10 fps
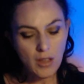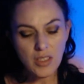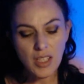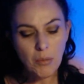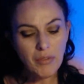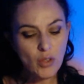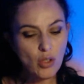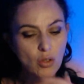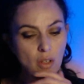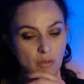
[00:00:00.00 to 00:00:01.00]
Some of you,
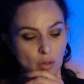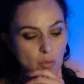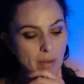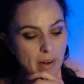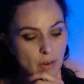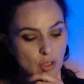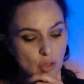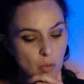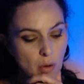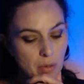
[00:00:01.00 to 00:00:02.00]
if you're married, you
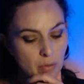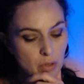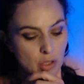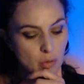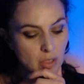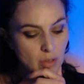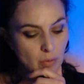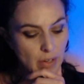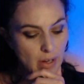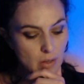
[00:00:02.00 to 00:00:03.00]
might be renewing your
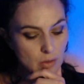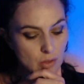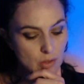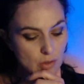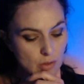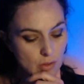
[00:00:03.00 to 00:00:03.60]
vows.